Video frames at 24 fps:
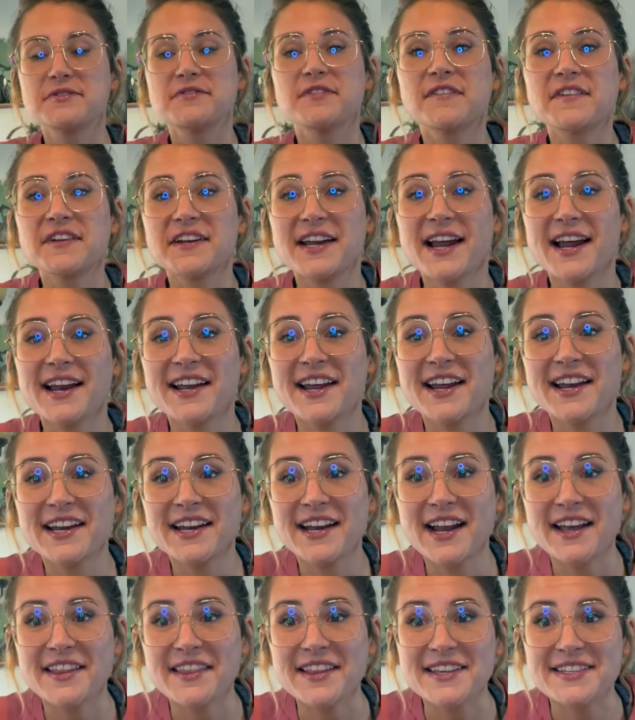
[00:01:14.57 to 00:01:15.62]

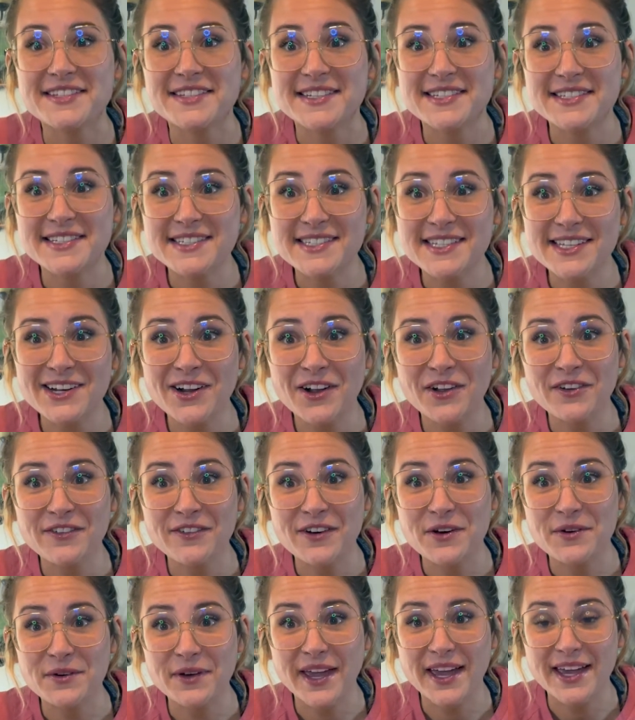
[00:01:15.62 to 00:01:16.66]
$59.99. That is a $60
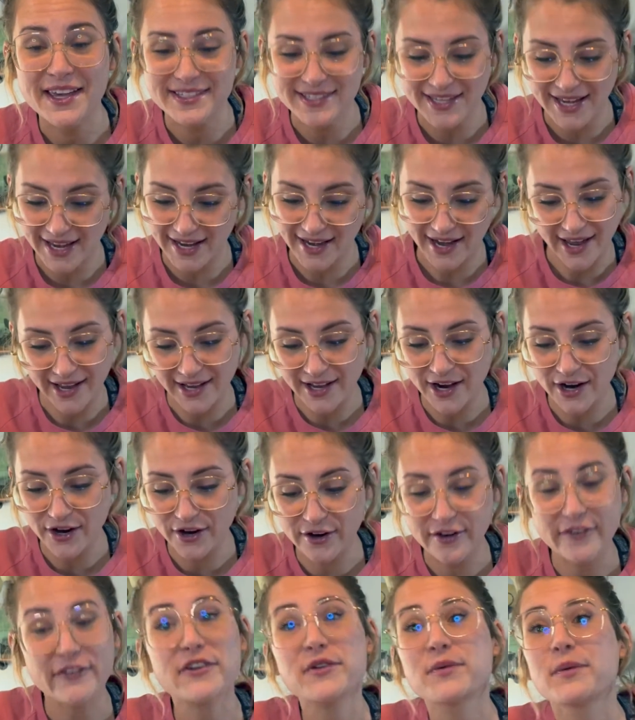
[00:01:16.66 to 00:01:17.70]
phone case. And I got
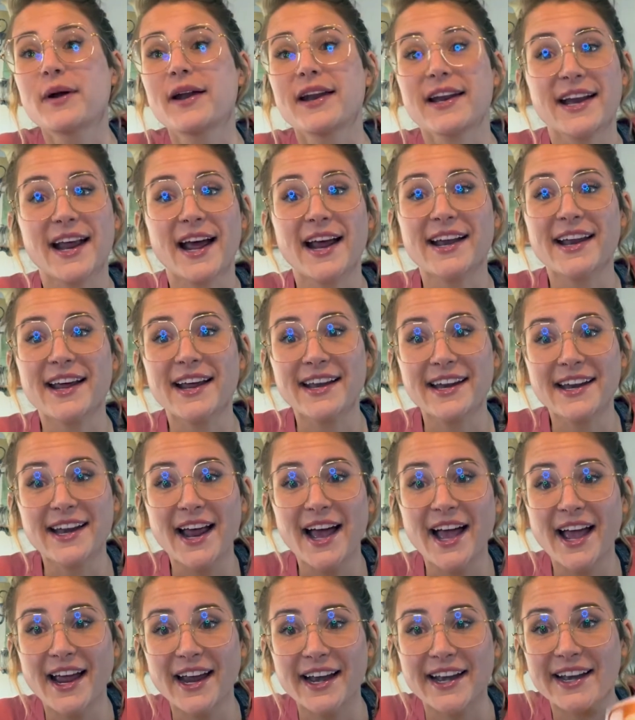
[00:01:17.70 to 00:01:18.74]
her for
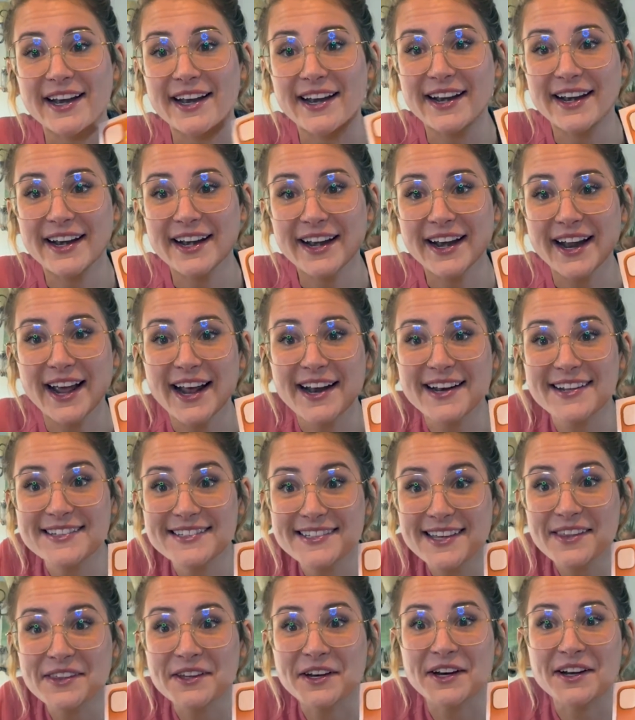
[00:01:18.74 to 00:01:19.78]
$29.99. And it's
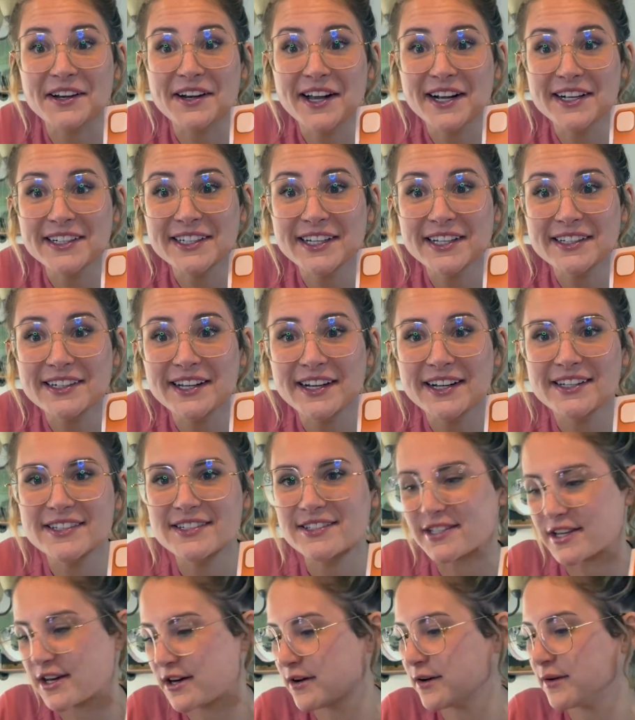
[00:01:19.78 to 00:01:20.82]
leather.
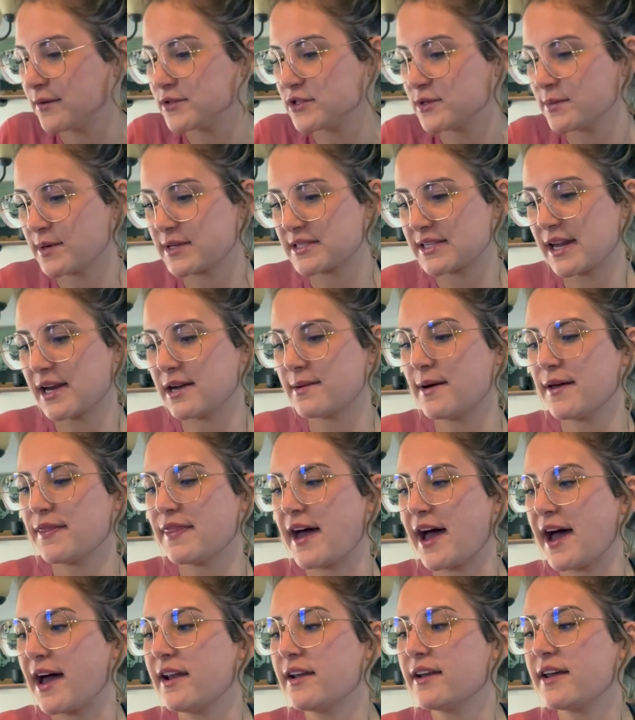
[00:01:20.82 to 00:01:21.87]
So super excited about
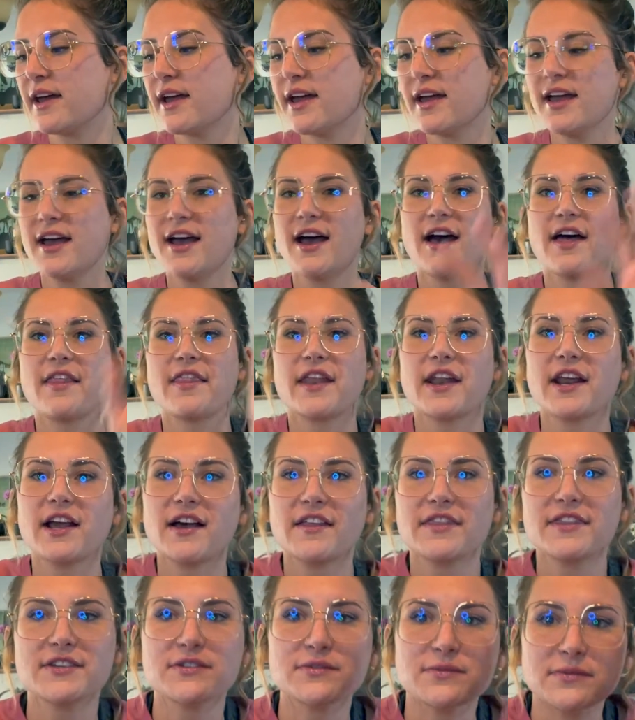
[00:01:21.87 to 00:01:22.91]
that. And then I got
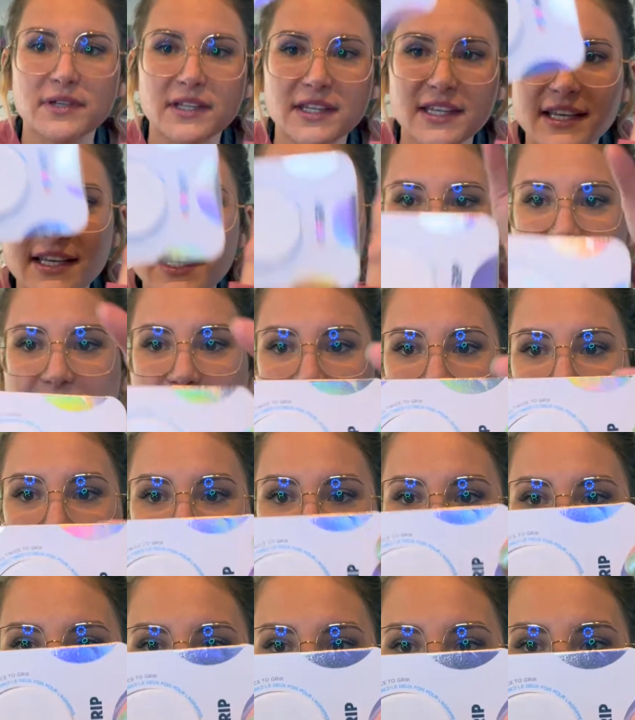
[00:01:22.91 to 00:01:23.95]
this really neat pop
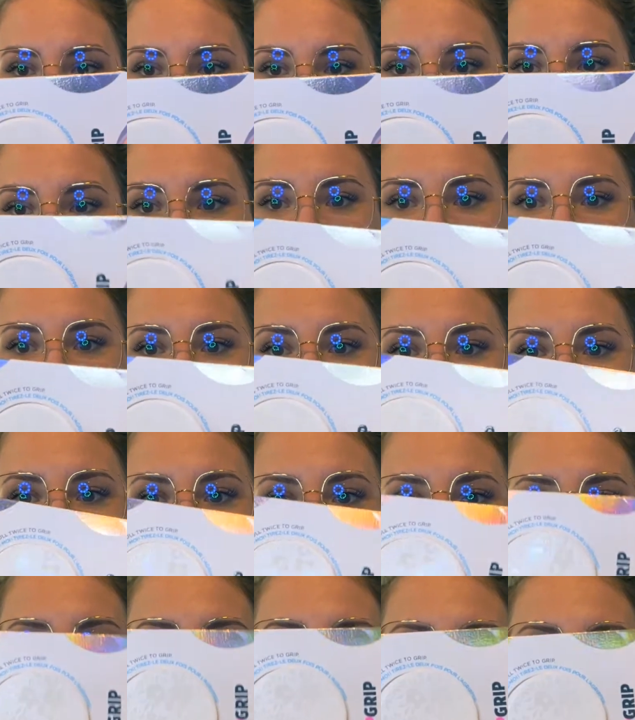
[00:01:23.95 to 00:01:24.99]
socket and I don't know if the
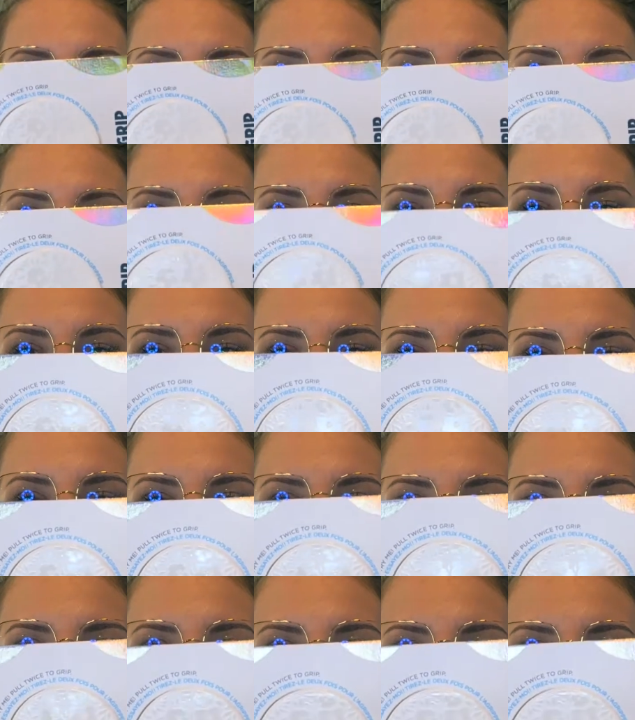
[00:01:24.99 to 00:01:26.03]
camera picks it up, but it's
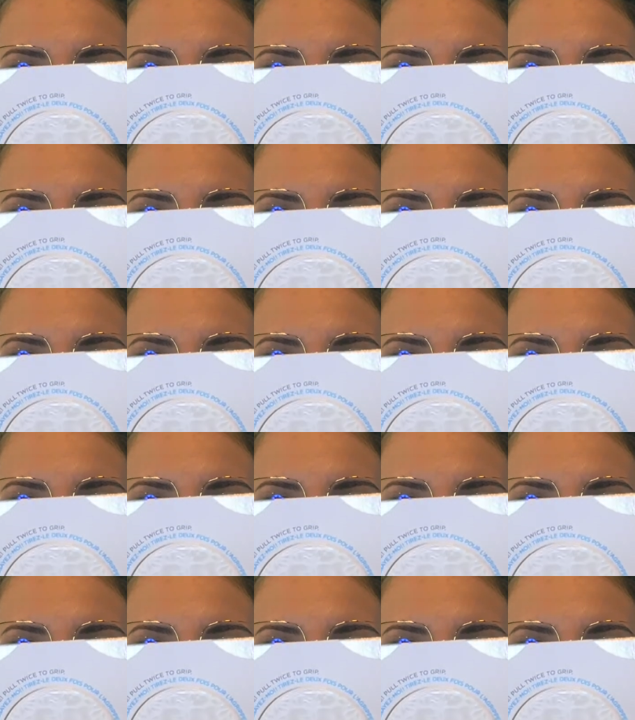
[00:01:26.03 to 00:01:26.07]
like